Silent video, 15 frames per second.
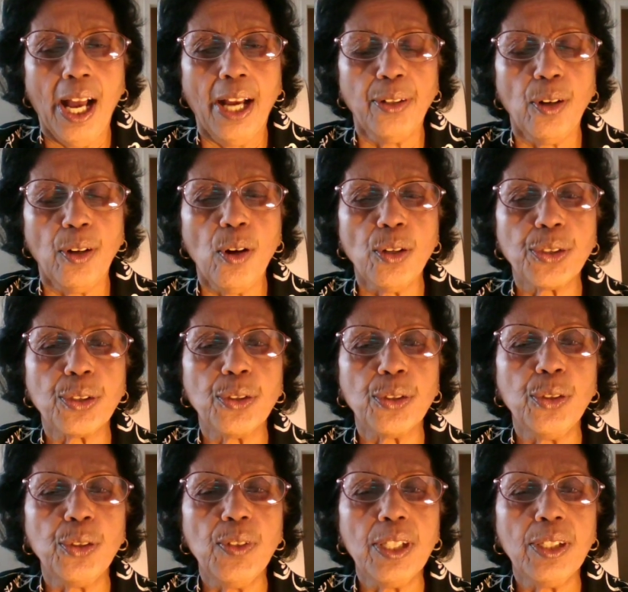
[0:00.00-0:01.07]
And also,
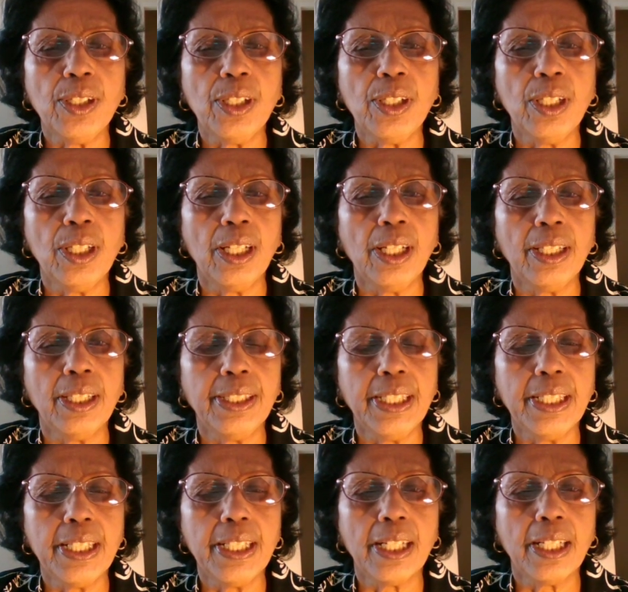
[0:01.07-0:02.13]
you will
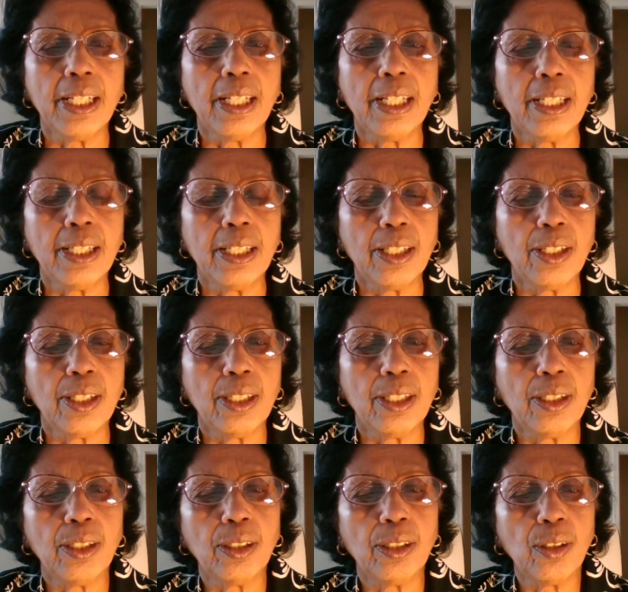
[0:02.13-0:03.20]
need a
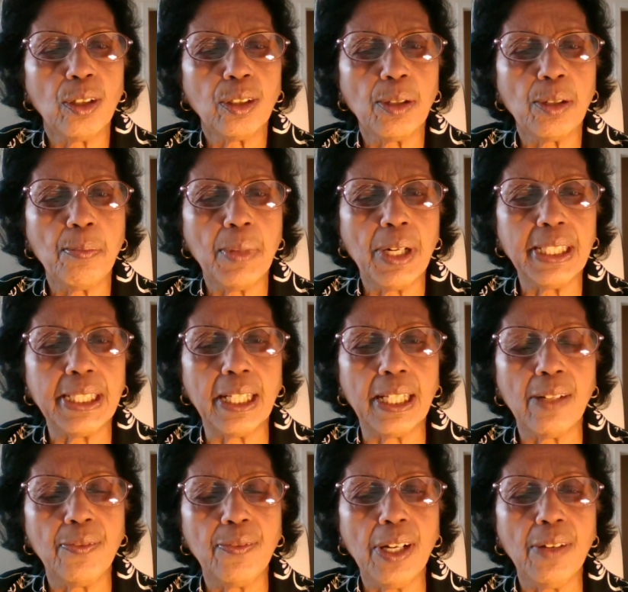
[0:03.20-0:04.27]
lot of
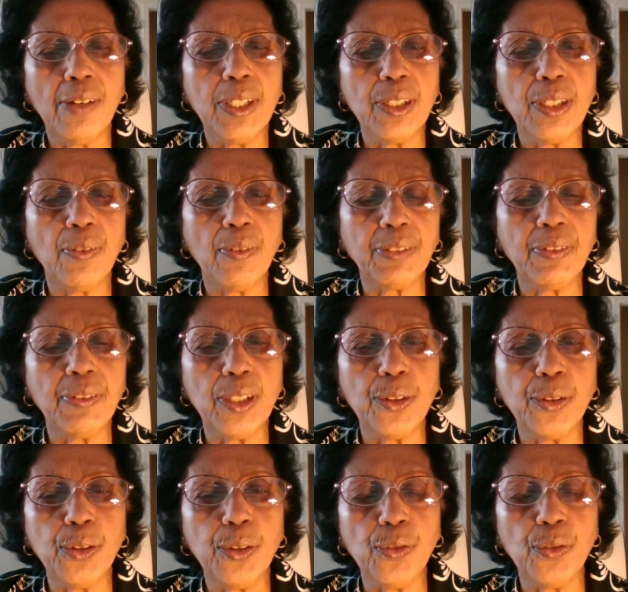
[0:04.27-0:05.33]
money. What will
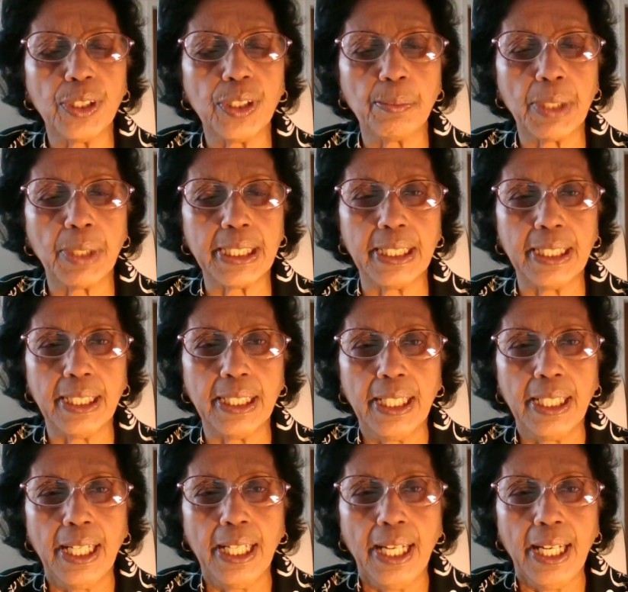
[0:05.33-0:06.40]
you do for the money?
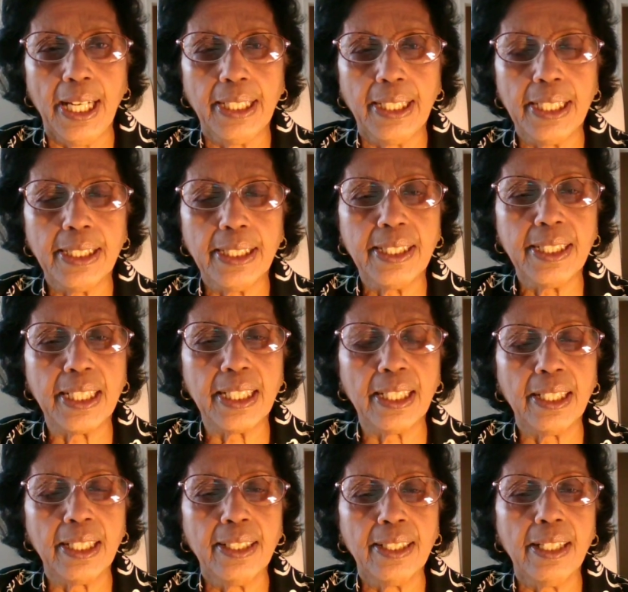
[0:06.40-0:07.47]
And the other thing,
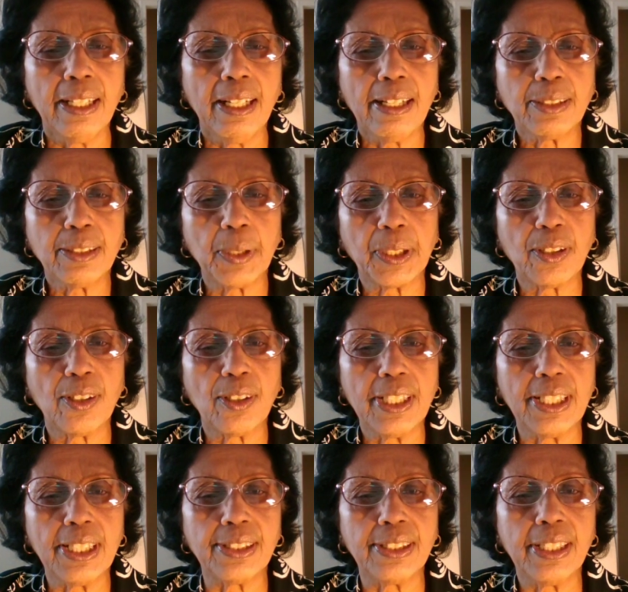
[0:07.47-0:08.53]
last but not
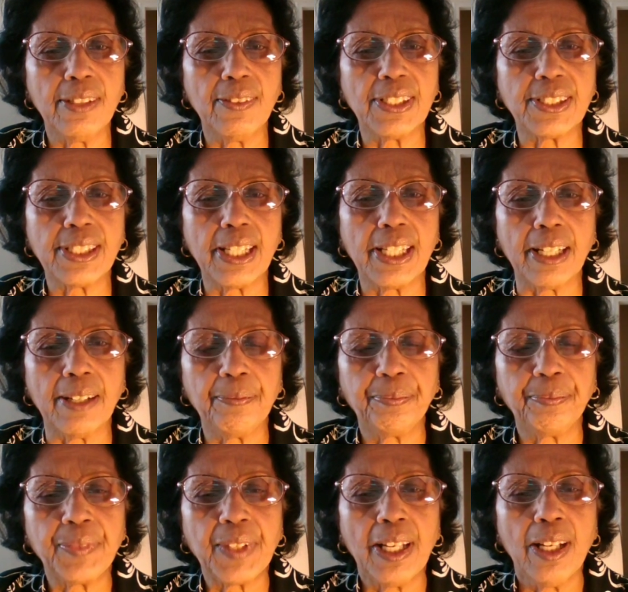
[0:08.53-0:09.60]
least, they will say,
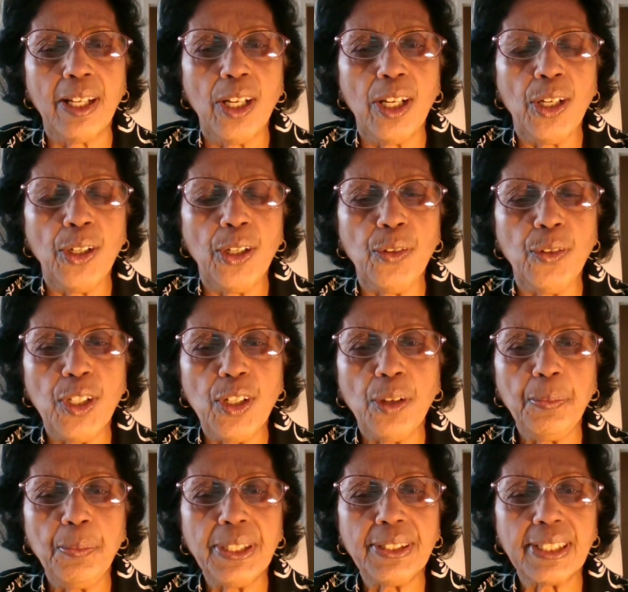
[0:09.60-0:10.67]
you will
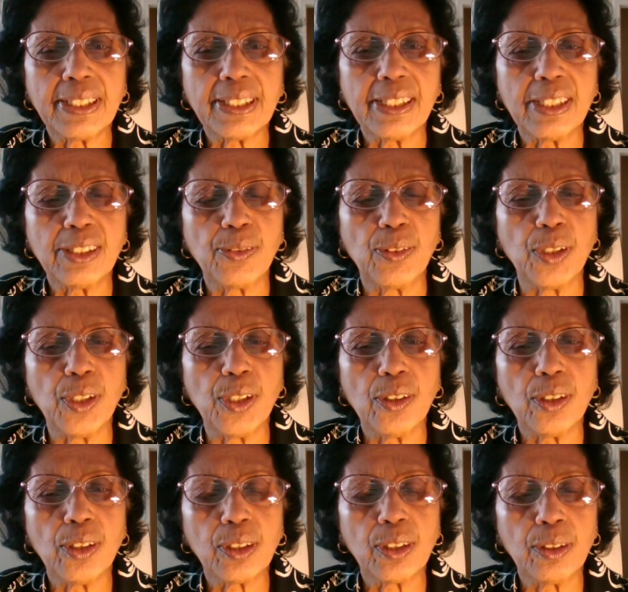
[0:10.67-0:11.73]
not be successful, you are
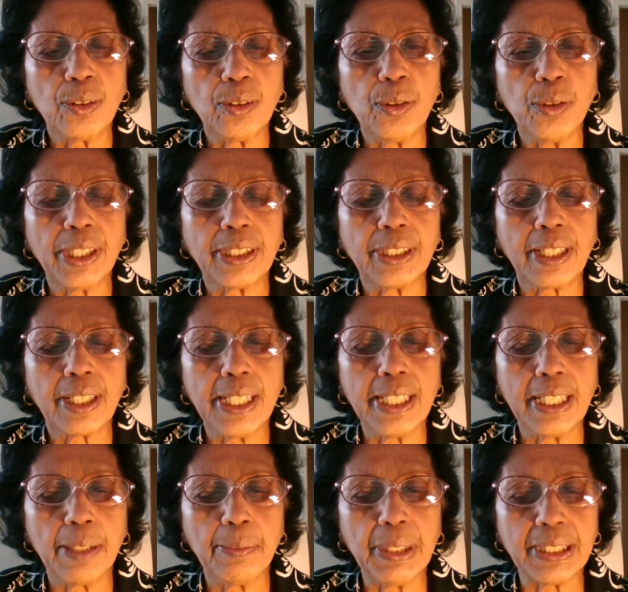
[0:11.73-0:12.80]
not good at
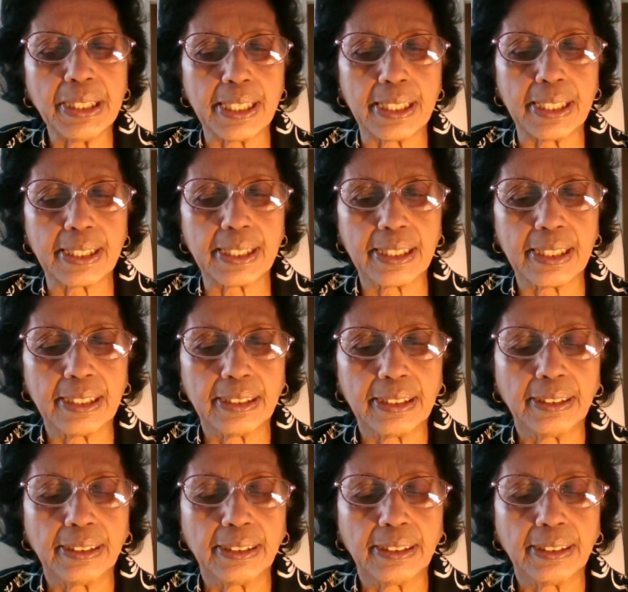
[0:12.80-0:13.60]
running a business.